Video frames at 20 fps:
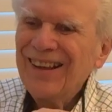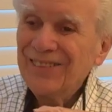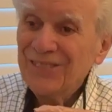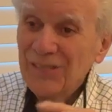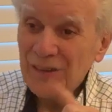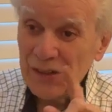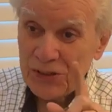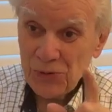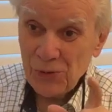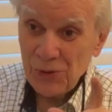
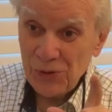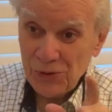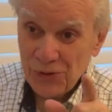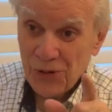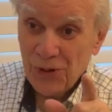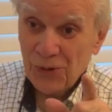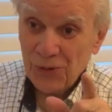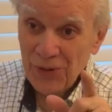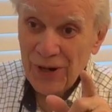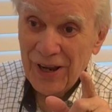which was
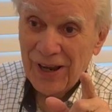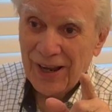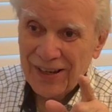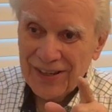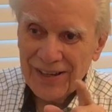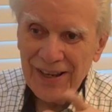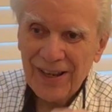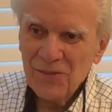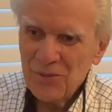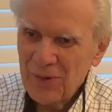
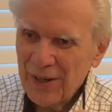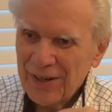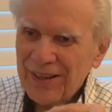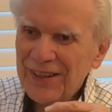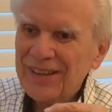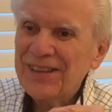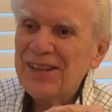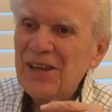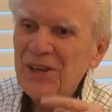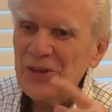correct, but
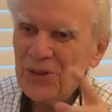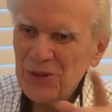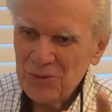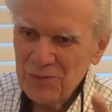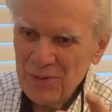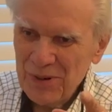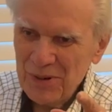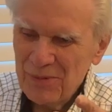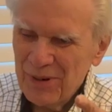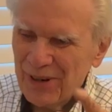it killed
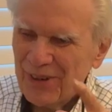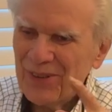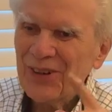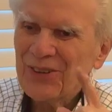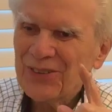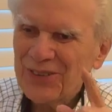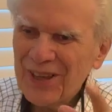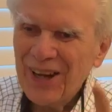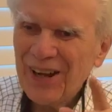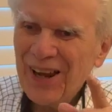me
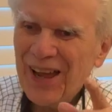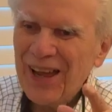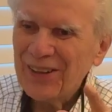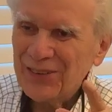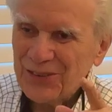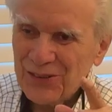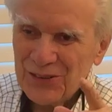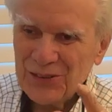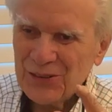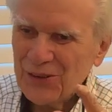because I liked
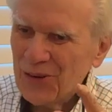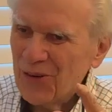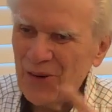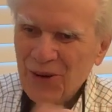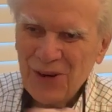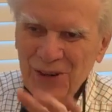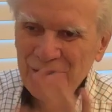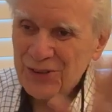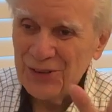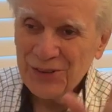the
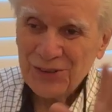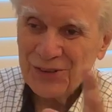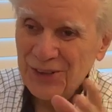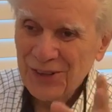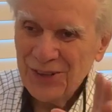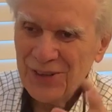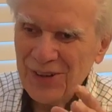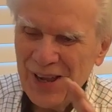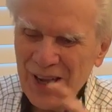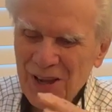story, just
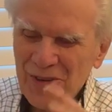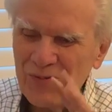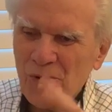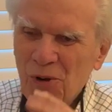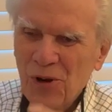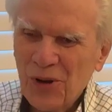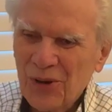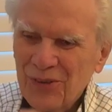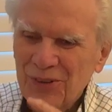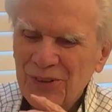didn't have
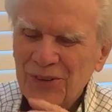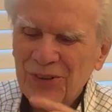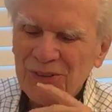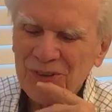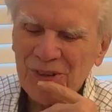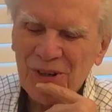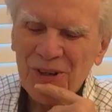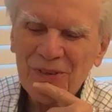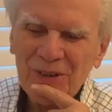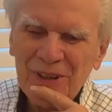work with the
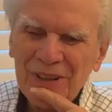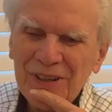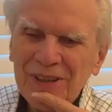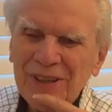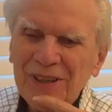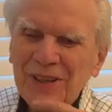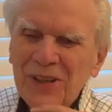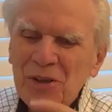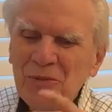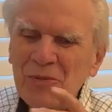service.
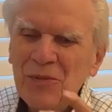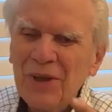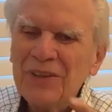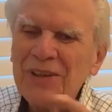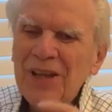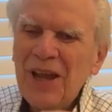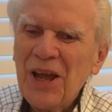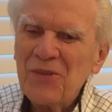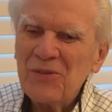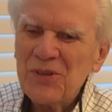But
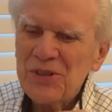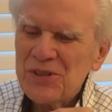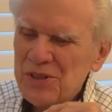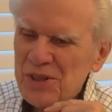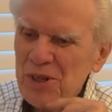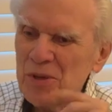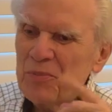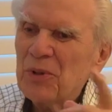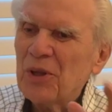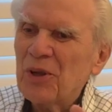that was
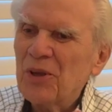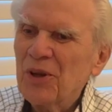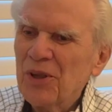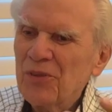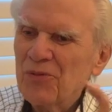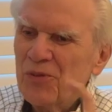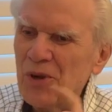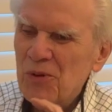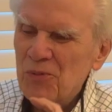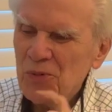typical
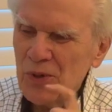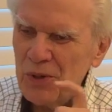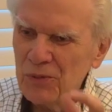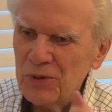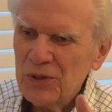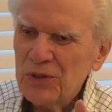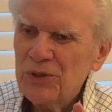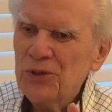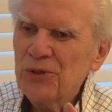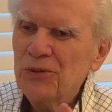of what we
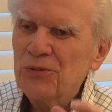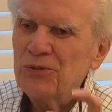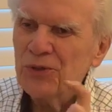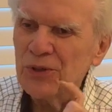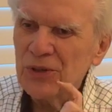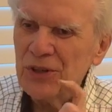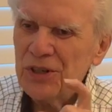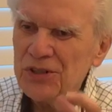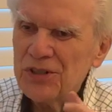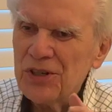would do
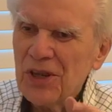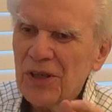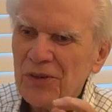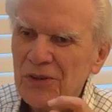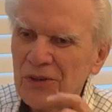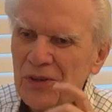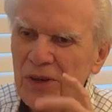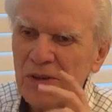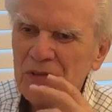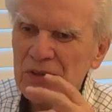for each
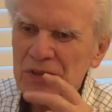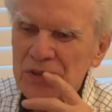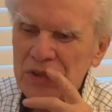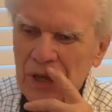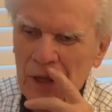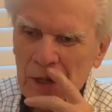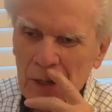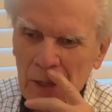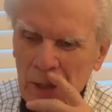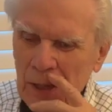other every
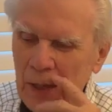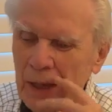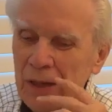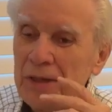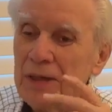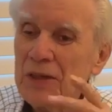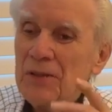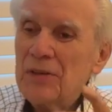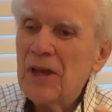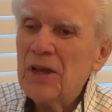set, And
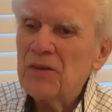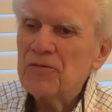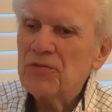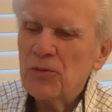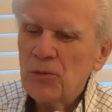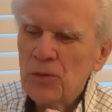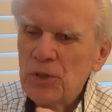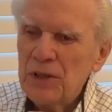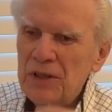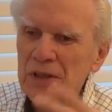did that for
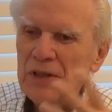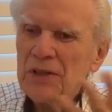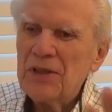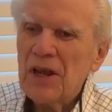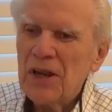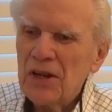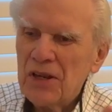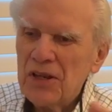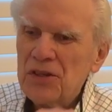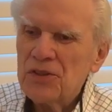we did
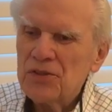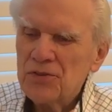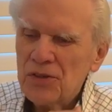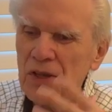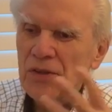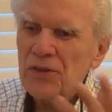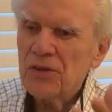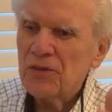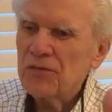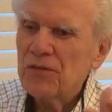that each
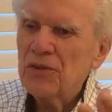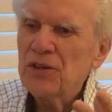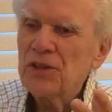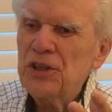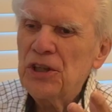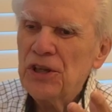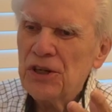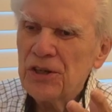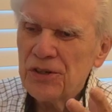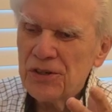other for
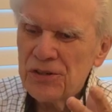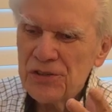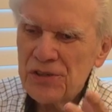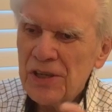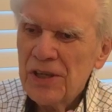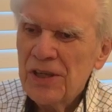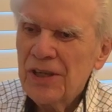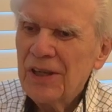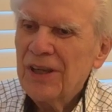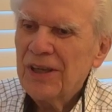years. Mm-hmm.
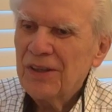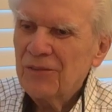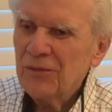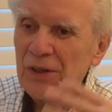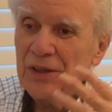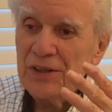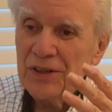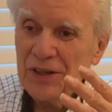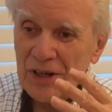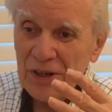
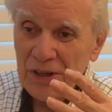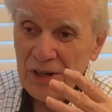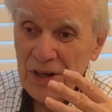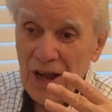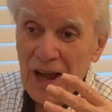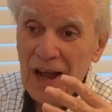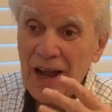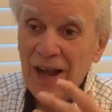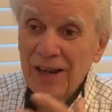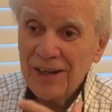When he
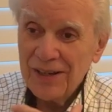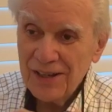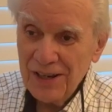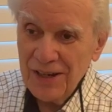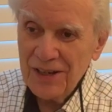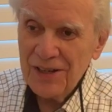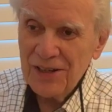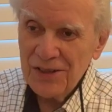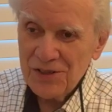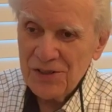died,
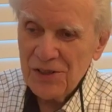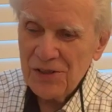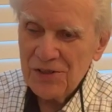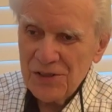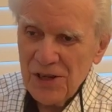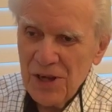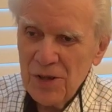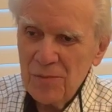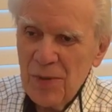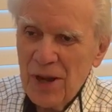needless to
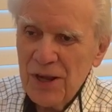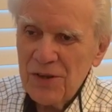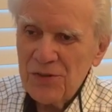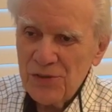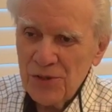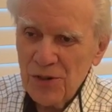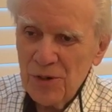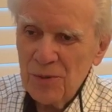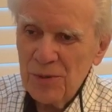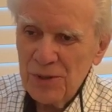say, my
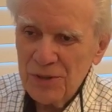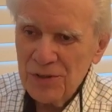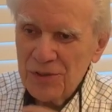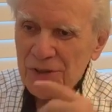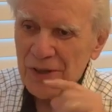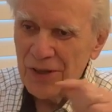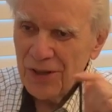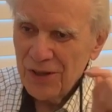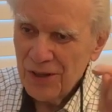sermons